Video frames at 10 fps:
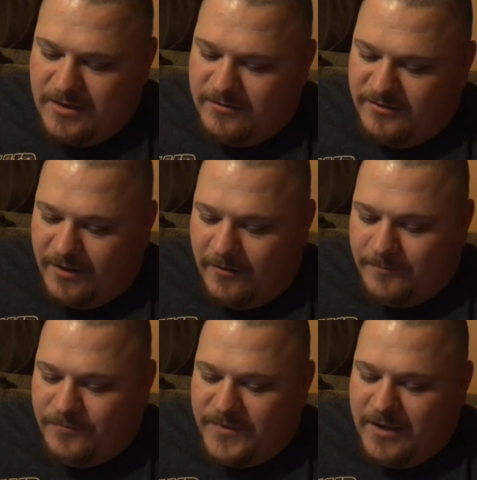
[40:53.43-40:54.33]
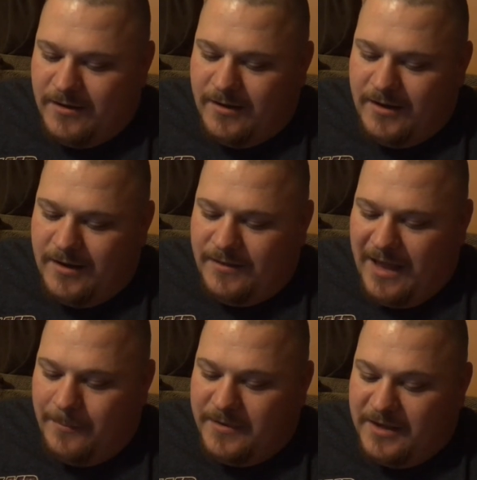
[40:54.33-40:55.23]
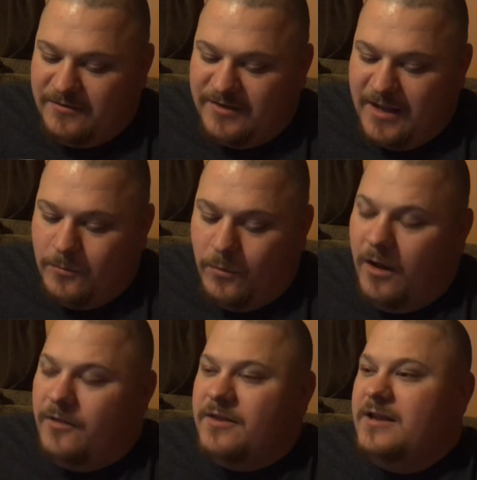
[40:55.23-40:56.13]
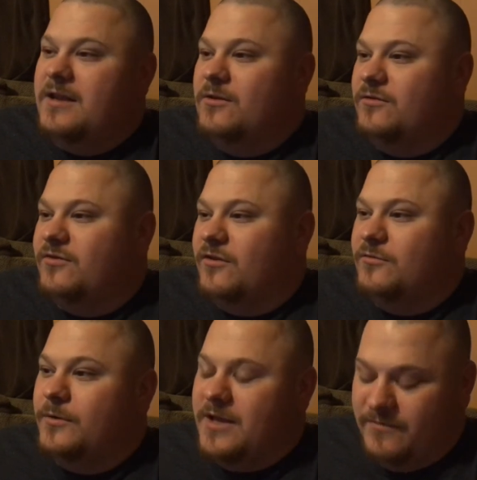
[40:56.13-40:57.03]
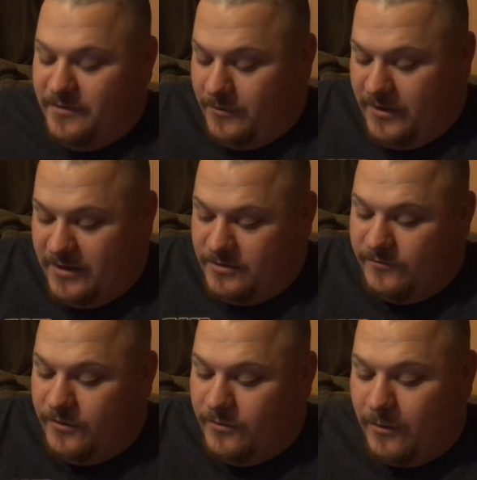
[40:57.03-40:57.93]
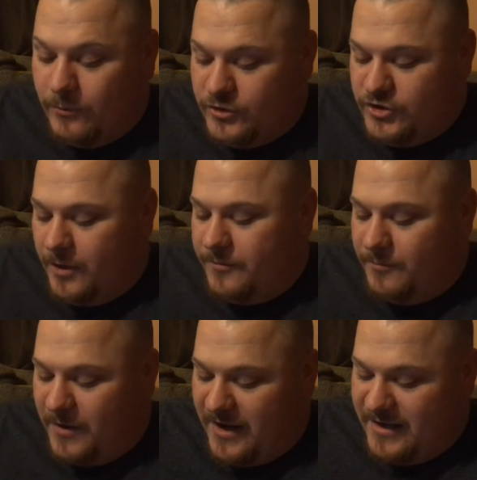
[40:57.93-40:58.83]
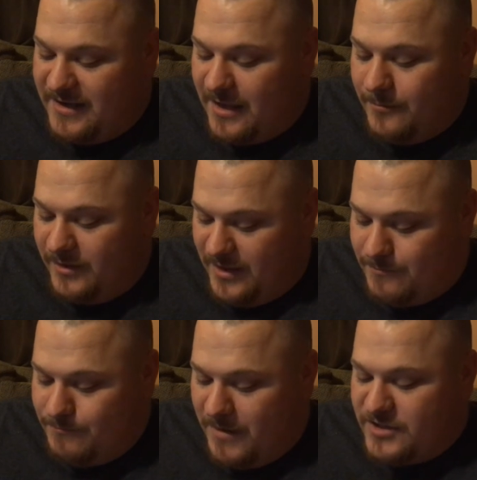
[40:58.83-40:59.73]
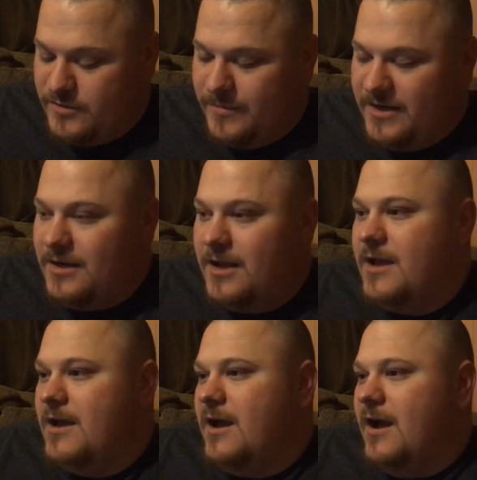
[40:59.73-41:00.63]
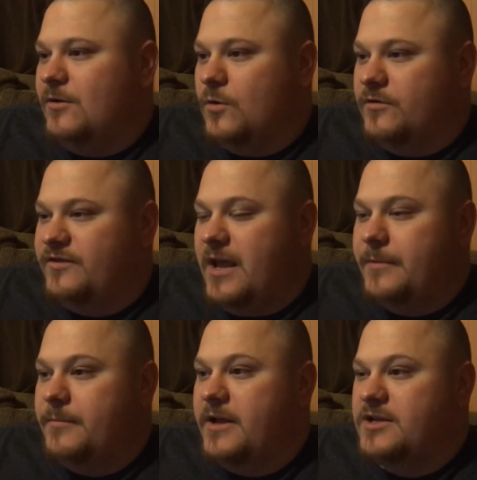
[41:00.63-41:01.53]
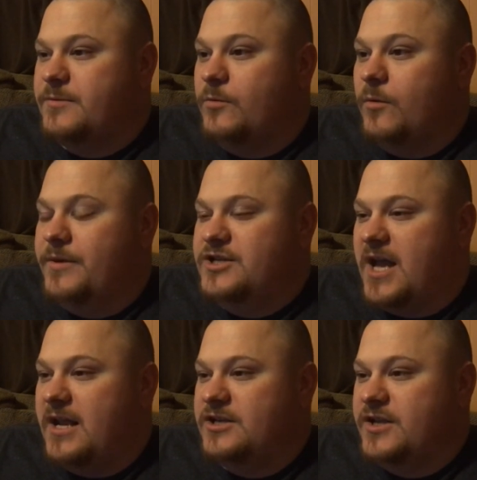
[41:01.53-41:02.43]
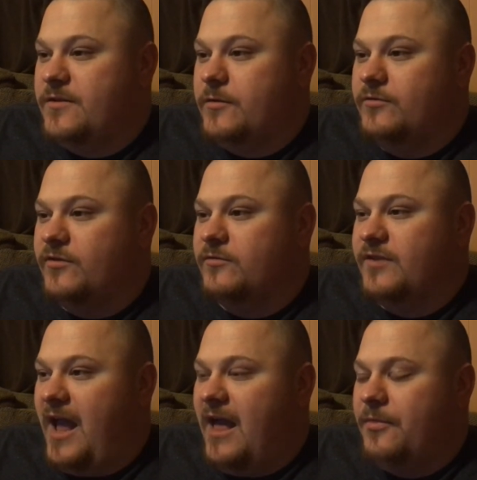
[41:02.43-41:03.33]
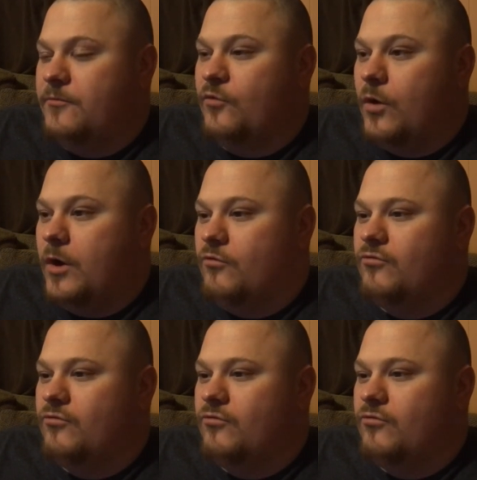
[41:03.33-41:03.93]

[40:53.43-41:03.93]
So, that being said, while the Usos were giving their interview, they were jumped by Gable and Benjamin. Of course, Gable and Benjamin will be challenging the Usos at the Royal